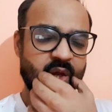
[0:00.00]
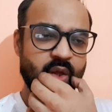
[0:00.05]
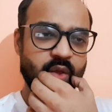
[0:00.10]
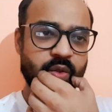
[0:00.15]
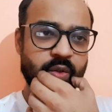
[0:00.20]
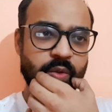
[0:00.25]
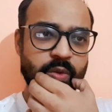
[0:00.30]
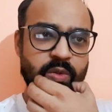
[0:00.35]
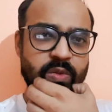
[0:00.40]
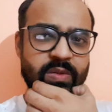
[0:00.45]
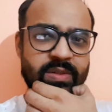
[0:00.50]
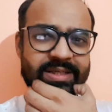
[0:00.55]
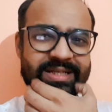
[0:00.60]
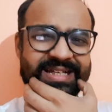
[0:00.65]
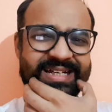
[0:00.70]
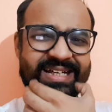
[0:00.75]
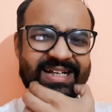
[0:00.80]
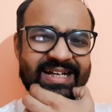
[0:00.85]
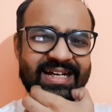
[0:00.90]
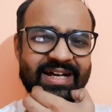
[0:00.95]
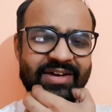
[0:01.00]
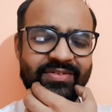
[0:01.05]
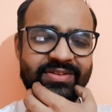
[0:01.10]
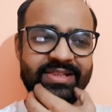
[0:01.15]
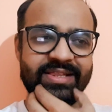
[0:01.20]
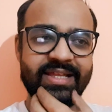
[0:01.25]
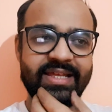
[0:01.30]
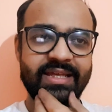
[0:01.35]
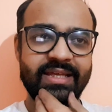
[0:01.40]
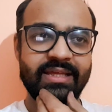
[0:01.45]
So I was
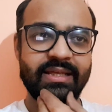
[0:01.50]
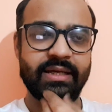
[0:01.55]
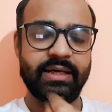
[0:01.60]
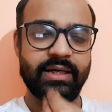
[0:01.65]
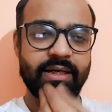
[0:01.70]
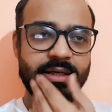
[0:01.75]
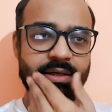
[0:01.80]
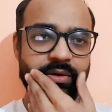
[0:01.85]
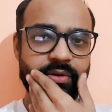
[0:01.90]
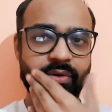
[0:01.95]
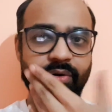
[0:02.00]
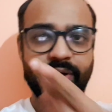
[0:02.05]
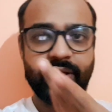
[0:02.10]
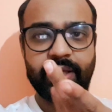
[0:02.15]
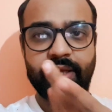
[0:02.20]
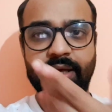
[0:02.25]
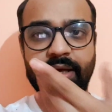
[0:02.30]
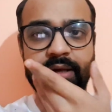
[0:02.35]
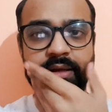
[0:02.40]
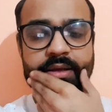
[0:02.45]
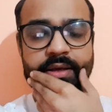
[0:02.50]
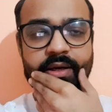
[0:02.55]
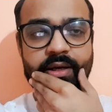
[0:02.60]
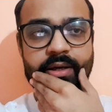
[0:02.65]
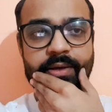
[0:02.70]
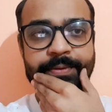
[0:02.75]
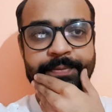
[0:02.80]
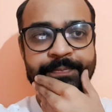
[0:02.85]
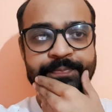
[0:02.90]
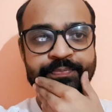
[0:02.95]
like, okay,
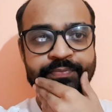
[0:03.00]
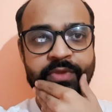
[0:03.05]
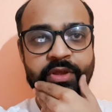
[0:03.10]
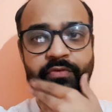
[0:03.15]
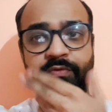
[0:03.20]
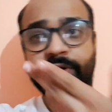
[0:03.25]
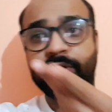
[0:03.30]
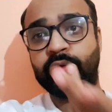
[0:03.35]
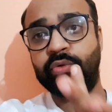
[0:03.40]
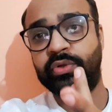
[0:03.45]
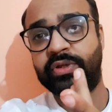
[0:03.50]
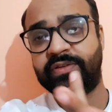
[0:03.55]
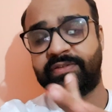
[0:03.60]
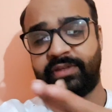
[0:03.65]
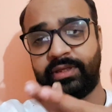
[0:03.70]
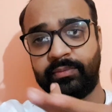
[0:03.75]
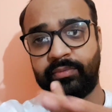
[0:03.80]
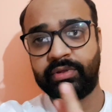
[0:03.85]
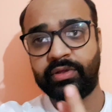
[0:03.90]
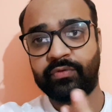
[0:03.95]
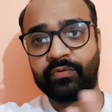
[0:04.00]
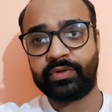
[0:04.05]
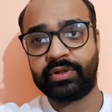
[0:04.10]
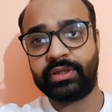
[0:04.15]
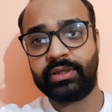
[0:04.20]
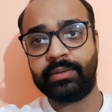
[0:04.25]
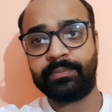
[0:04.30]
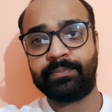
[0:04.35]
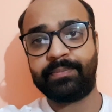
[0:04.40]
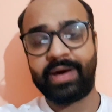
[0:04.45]
we do the same thing with
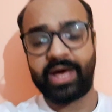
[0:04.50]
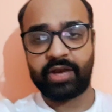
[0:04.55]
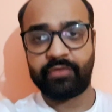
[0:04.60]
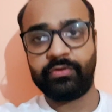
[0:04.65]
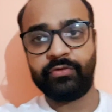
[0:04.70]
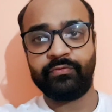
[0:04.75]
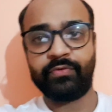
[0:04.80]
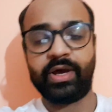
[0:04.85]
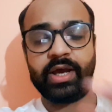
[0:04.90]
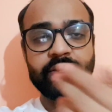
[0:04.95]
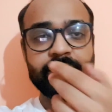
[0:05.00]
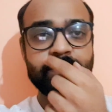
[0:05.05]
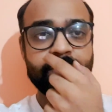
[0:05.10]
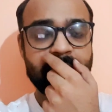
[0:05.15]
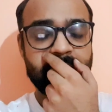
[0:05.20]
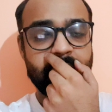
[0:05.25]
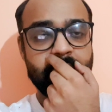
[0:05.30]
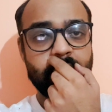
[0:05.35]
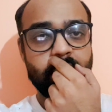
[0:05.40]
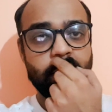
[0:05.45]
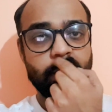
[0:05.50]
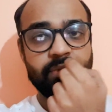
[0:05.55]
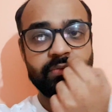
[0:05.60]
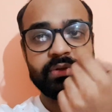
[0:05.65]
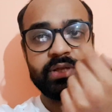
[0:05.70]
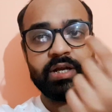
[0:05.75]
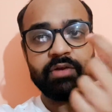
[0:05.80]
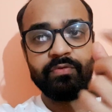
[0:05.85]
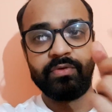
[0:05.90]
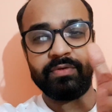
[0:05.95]
the paraffin wax,
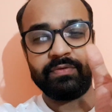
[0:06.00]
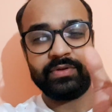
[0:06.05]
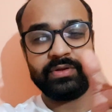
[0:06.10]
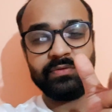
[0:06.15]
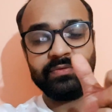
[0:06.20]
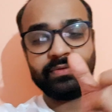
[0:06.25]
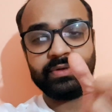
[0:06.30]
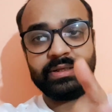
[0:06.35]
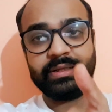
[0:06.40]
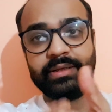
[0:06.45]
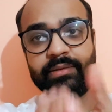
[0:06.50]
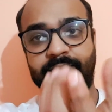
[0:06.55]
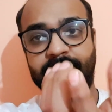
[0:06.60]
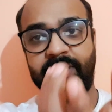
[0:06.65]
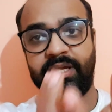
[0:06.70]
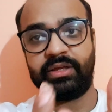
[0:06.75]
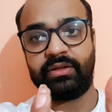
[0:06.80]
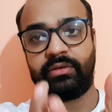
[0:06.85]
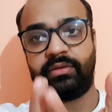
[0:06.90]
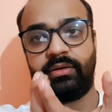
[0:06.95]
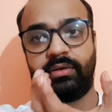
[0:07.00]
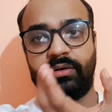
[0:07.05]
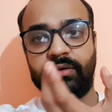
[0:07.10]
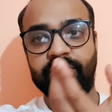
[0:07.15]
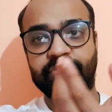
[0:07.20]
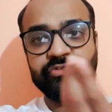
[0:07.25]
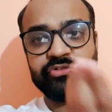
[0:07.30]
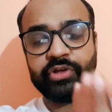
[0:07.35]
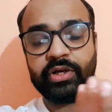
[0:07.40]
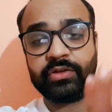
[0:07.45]
that we make
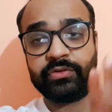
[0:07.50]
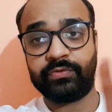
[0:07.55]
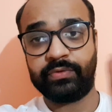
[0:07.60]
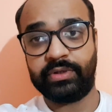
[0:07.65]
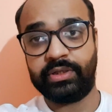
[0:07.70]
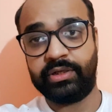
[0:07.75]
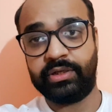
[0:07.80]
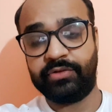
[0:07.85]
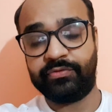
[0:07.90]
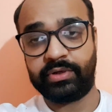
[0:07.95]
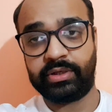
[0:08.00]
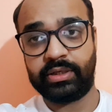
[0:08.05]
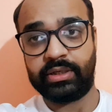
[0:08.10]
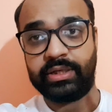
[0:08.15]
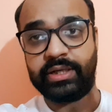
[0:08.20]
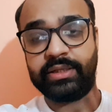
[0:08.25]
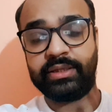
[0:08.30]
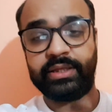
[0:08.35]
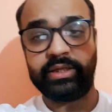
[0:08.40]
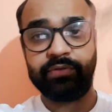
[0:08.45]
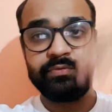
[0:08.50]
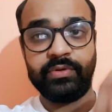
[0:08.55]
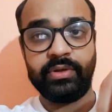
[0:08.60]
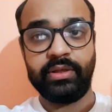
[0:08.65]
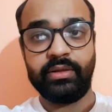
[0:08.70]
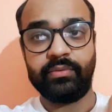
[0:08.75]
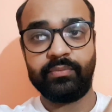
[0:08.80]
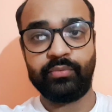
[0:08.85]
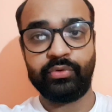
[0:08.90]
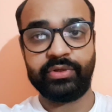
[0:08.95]
chunks with the different color, and then
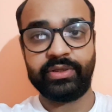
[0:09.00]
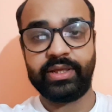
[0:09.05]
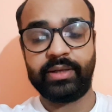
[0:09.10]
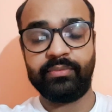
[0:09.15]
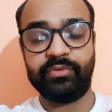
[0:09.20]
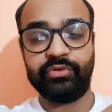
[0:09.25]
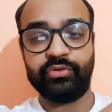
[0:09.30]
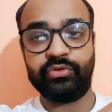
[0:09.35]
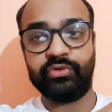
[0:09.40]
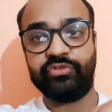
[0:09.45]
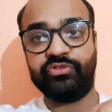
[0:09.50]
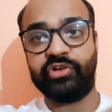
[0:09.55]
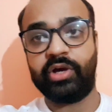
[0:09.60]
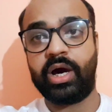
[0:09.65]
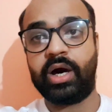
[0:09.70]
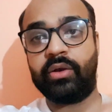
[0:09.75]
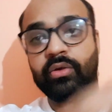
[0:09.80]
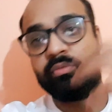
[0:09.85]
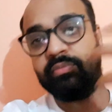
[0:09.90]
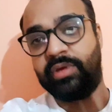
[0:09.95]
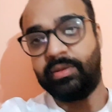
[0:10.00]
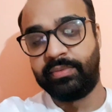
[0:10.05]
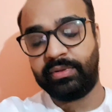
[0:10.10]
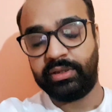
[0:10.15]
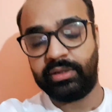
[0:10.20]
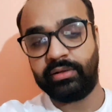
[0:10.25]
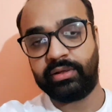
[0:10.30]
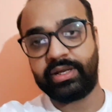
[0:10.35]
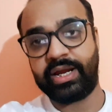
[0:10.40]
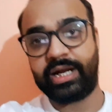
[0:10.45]
we put them into a jar or maybe
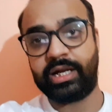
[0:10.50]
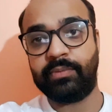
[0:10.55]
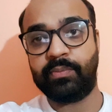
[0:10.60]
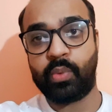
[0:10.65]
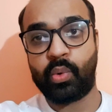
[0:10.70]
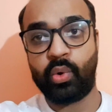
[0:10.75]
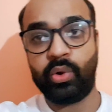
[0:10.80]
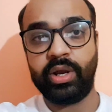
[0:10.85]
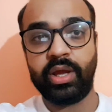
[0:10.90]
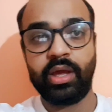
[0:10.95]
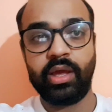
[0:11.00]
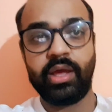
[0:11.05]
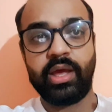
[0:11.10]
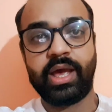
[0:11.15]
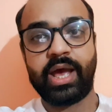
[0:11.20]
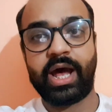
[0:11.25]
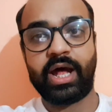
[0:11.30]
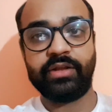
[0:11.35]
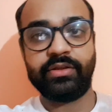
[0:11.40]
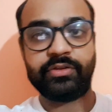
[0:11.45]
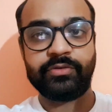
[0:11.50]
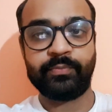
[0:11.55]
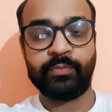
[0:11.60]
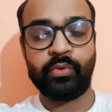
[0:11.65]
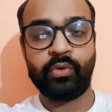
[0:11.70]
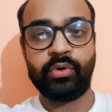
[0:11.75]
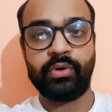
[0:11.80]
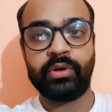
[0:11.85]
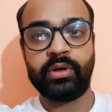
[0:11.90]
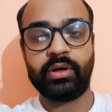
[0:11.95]
the candle mold, and just
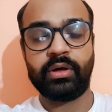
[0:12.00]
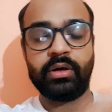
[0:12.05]
pour